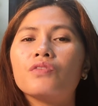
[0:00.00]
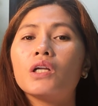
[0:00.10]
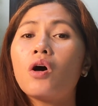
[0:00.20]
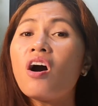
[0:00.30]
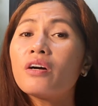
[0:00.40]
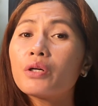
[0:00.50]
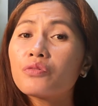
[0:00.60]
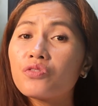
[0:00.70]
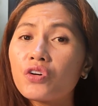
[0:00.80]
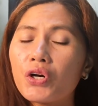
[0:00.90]
of a
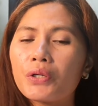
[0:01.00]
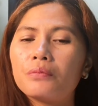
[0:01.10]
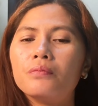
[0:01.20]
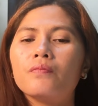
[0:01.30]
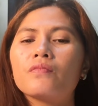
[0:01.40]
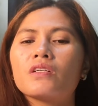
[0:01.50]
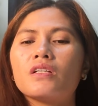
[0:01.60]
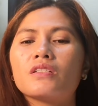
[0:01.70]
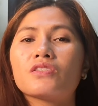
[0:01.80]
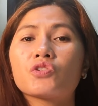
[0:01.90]
longer verb
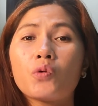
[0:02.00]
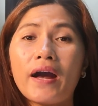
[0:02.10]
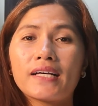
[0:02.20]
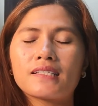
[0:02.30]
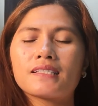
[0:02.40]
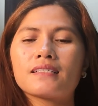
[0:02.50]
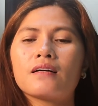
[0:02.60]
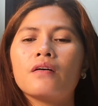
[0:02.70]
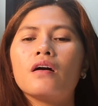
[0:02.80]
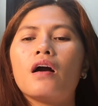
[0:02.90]
is stressed
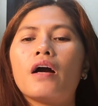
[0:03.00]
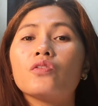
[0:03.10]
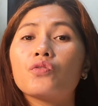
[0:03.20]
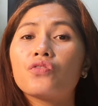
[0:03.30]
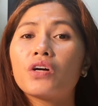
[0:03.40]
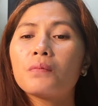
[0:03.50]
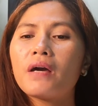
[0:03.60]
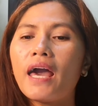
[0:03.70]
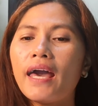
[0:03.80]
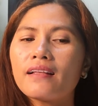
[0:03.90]
and the
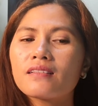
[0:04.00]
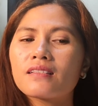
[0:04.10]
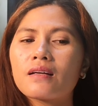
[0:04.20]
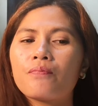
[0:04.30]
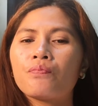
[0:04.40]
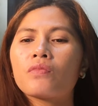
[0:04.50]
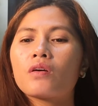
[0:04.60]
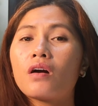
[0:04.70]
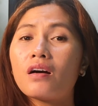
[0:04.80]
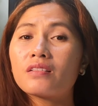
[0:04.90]
verb ends
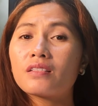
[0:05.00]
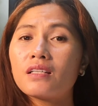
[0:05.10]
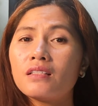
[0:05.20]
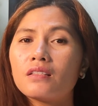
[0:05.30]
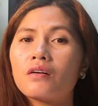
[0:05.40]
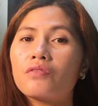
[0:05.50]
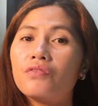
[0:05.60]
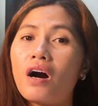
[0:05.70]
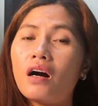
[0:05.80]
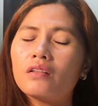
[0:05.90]
consonant,
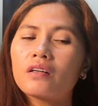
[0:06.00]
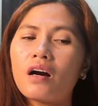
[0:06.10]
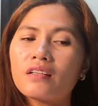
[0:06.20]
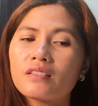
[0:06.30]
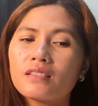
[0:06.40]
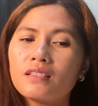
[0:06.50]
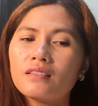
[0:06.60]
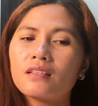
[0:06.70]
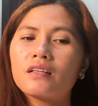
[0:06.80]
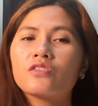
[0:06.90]
vowel,
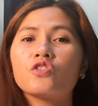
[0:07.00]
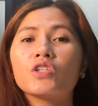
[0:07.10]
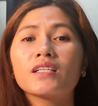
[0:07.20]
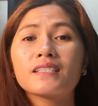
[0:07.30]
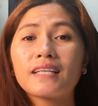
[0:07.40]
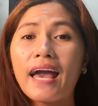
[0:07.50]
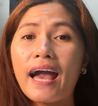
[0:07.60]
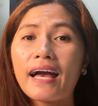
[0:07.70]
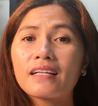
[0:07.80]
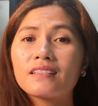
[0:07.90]
consonant, just
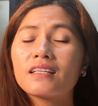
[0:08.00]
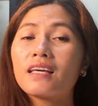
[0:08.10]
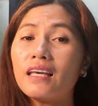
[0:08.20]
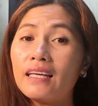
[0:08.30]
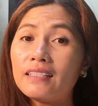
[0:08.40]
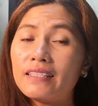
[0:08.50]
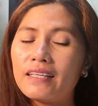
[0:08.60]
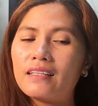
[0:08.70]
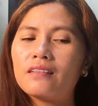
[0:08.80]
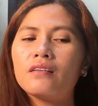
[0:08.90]
add
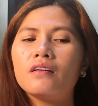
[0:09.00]
ed.